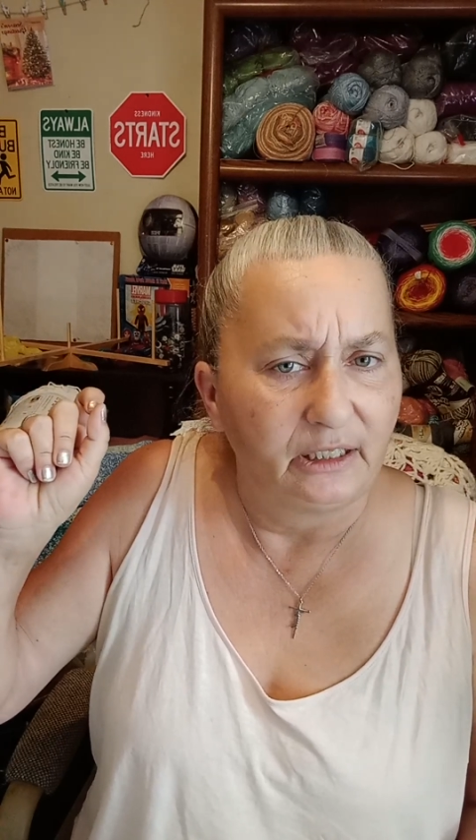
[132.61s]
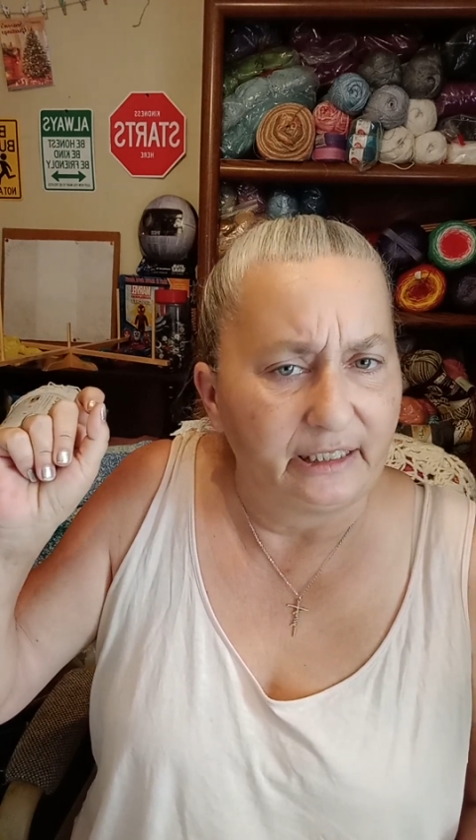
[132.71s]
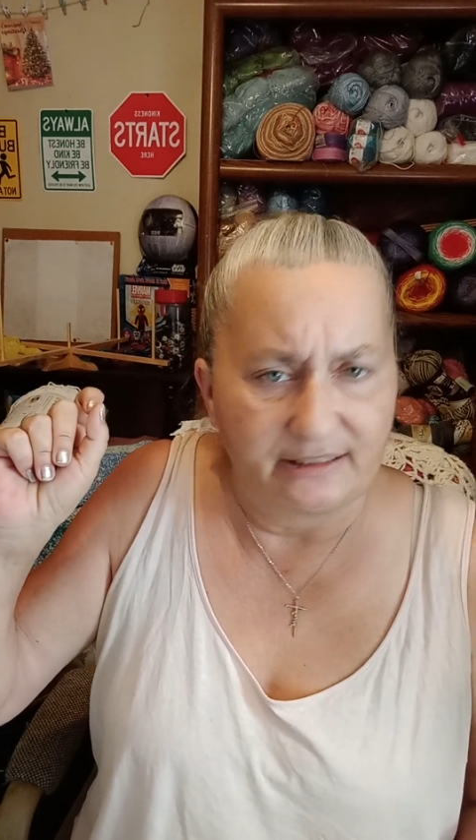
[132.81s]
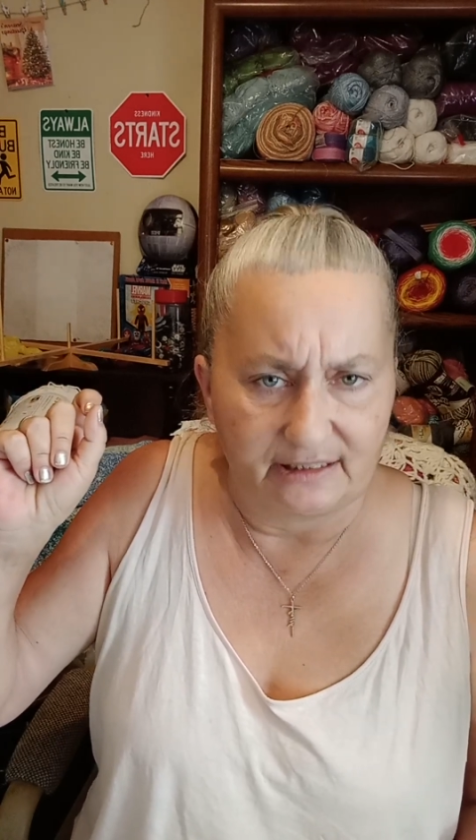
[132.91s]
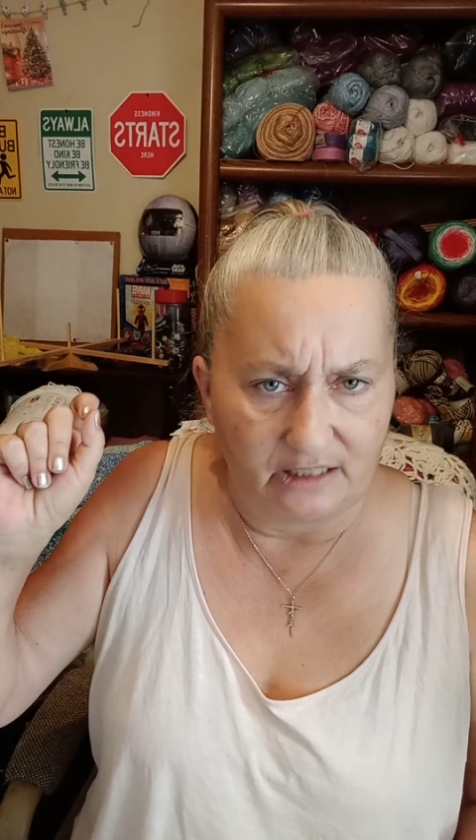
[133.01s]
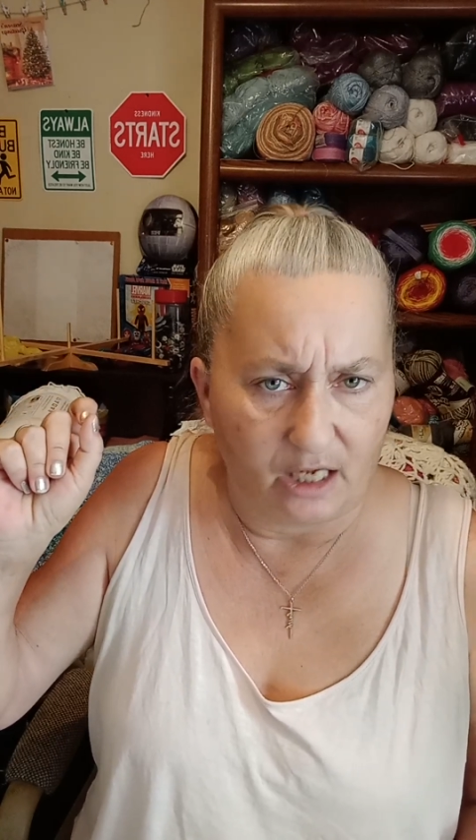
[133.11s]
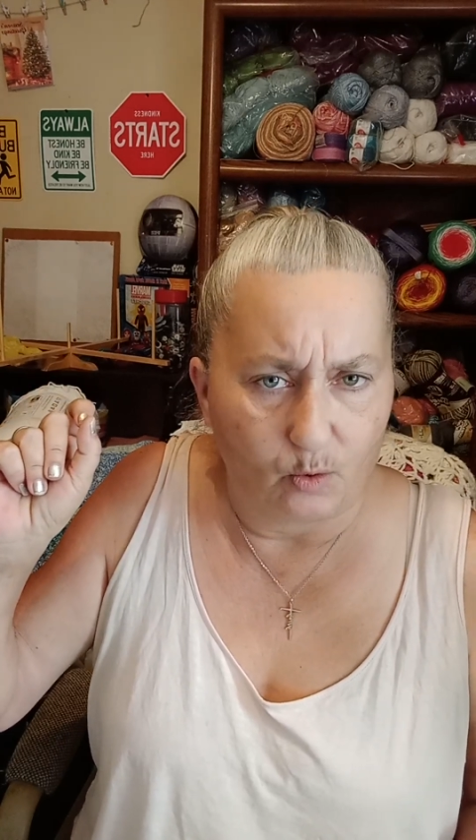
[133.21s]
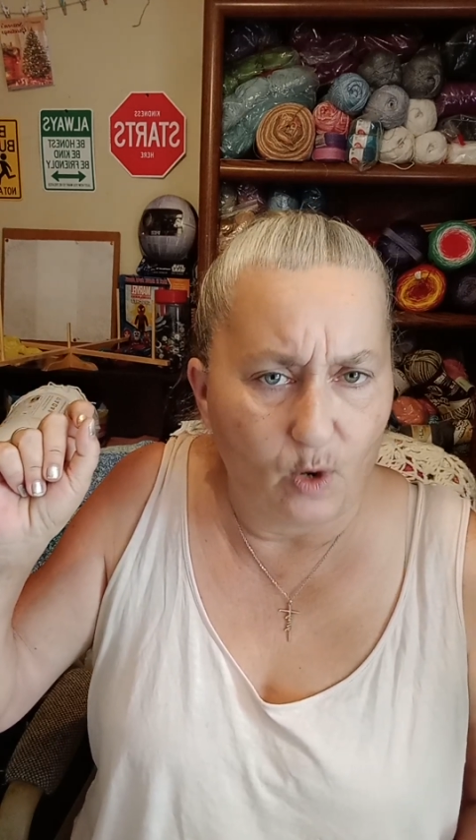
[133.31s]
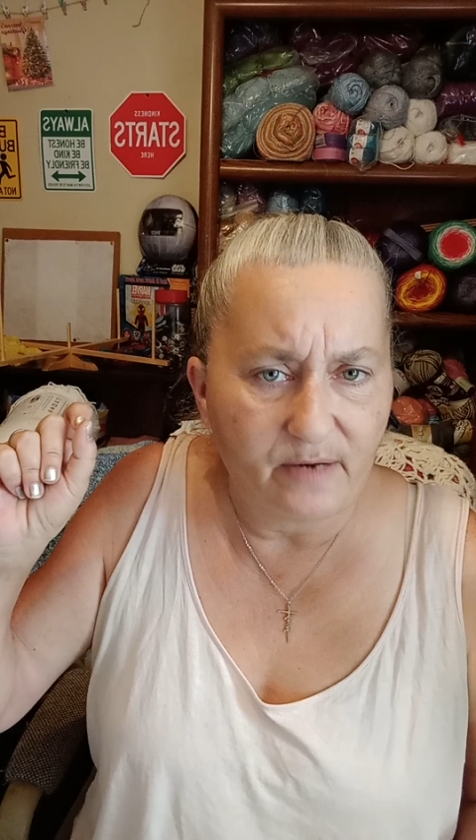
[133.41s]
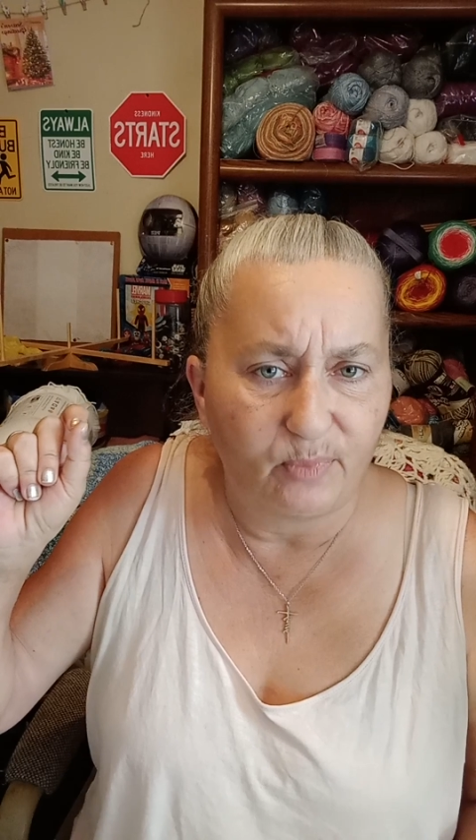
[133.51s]
it's not a
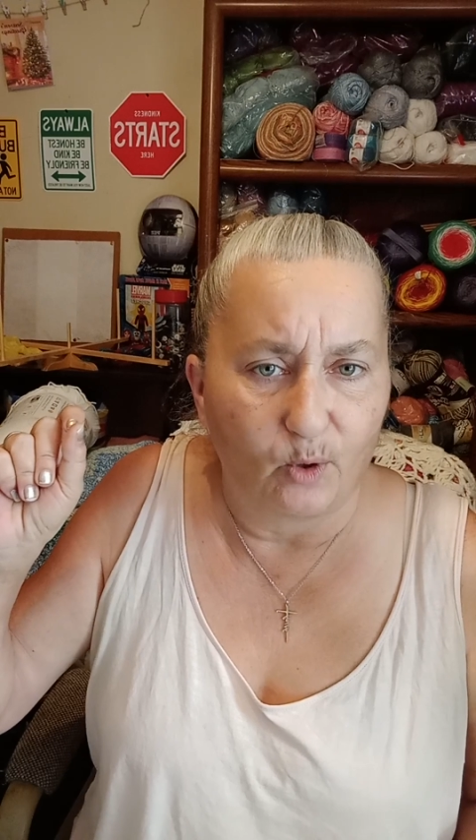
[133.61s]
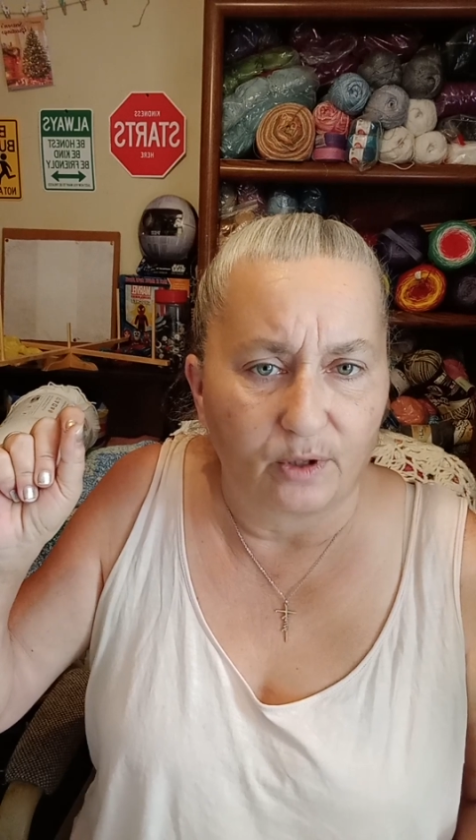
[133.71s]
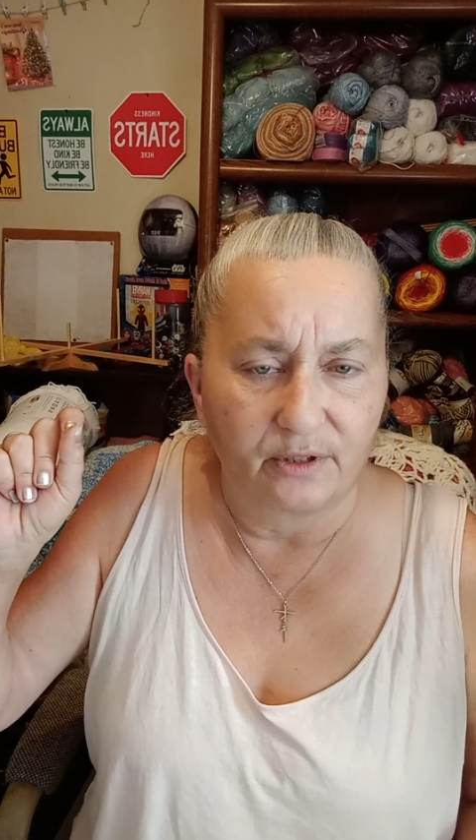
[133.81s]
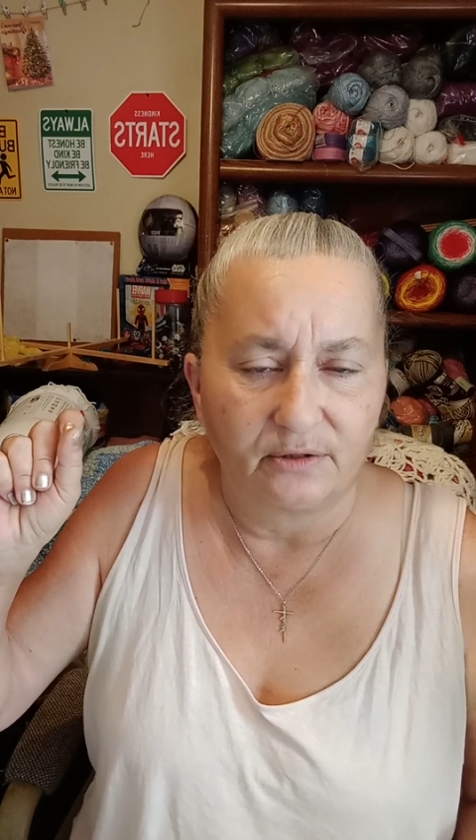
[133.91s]
whiteboard.